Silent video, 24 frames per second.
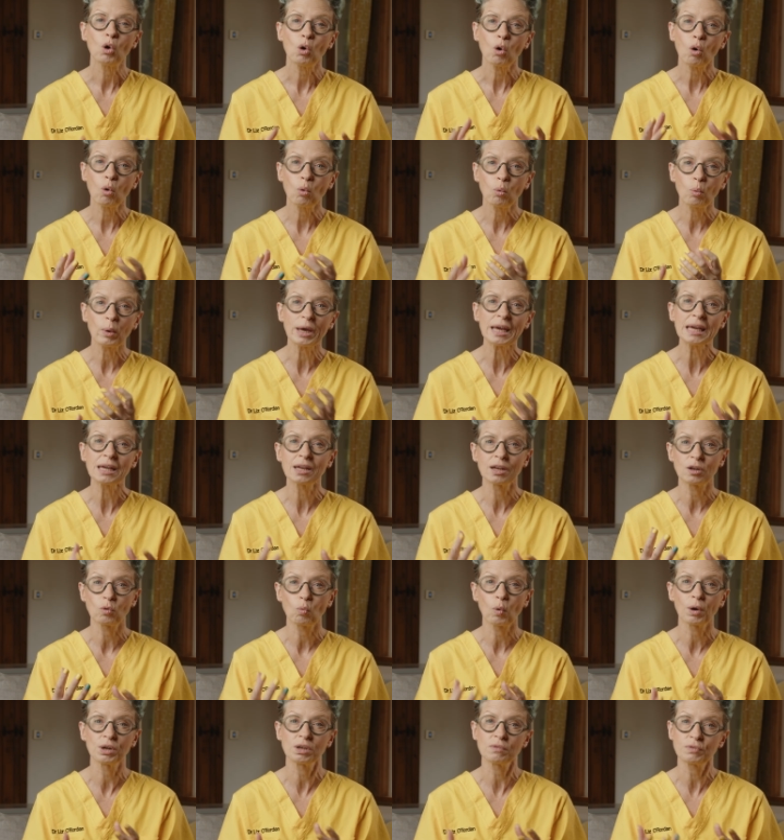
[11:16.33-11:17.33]
or
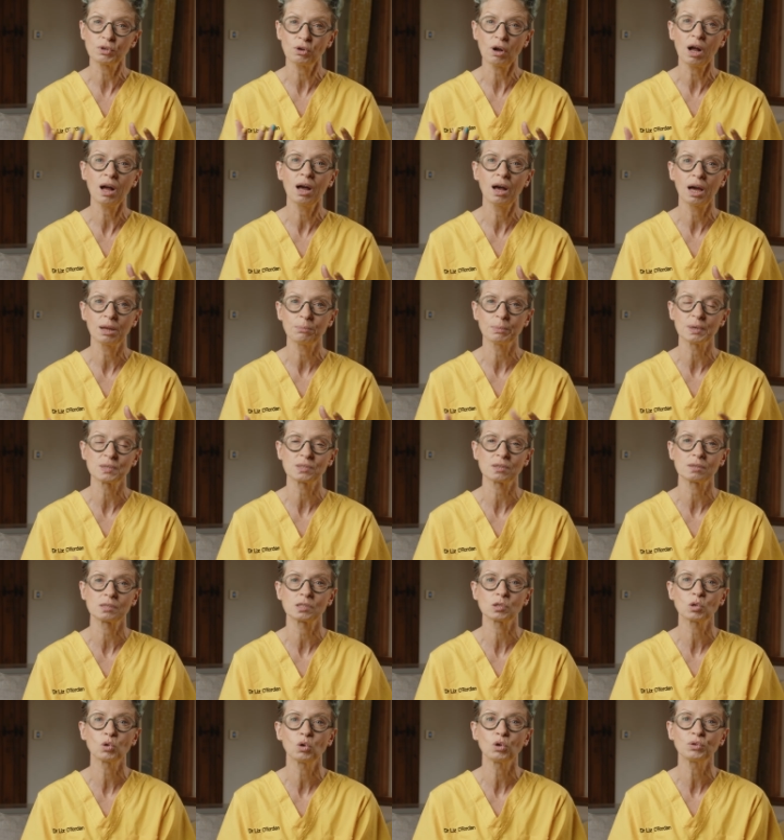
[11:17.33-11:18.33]
weaken one of your heart
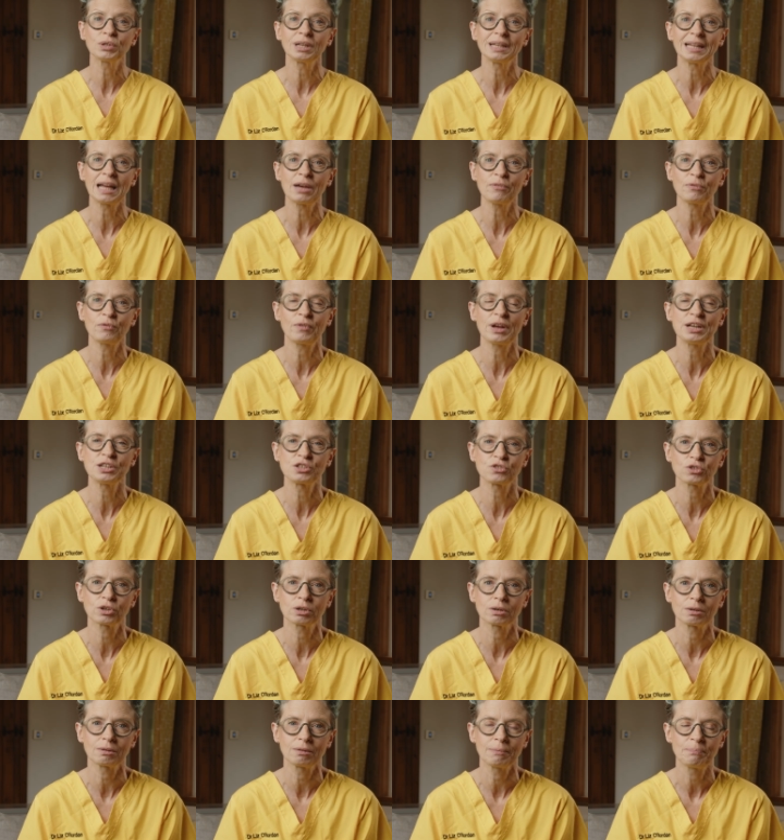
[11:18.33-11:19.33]
muscles called the left
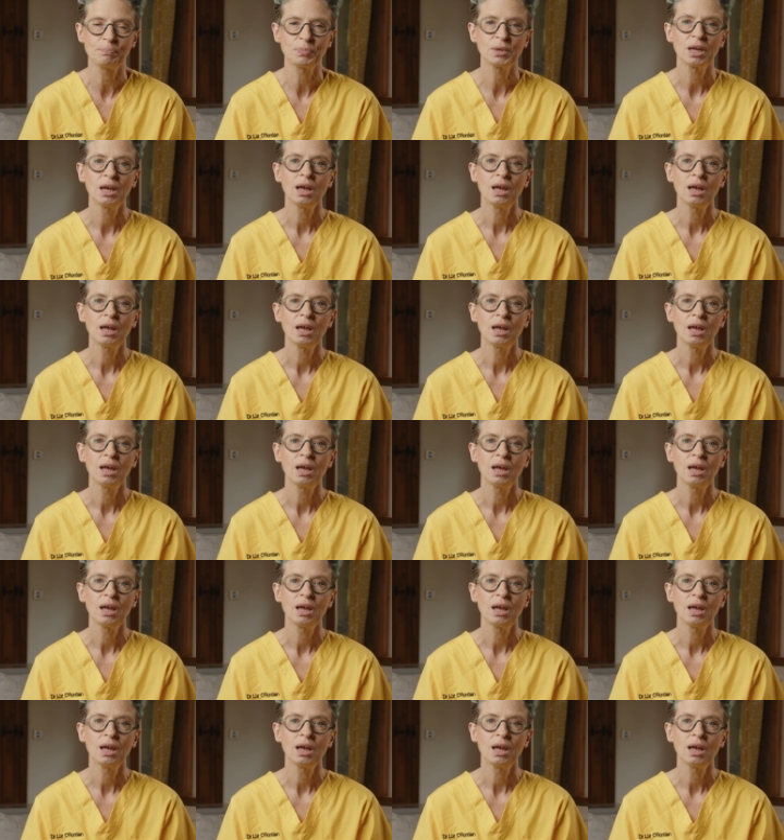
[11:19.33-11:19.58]
ventricle.